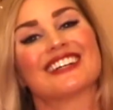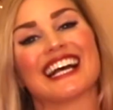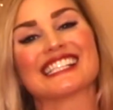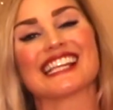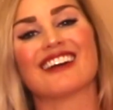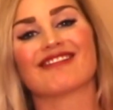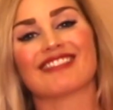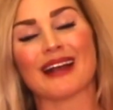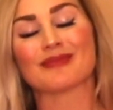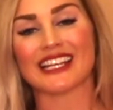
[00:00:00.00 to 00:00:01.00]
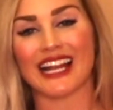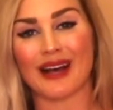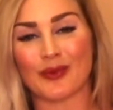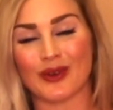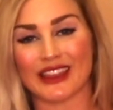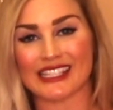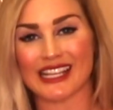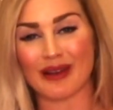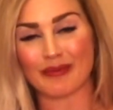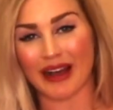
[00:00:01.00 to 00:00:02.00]
So guys, that wraps it up with this
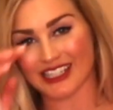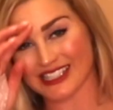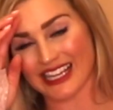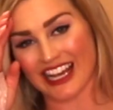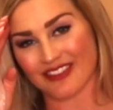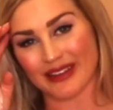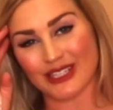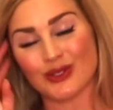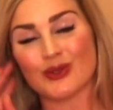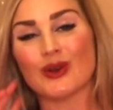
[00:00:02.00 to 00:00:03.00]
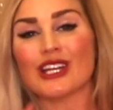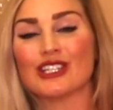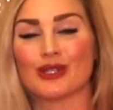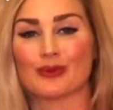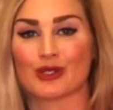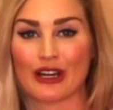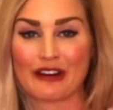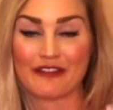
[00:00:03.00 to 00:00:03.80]
unboxing of my new GYMSHARK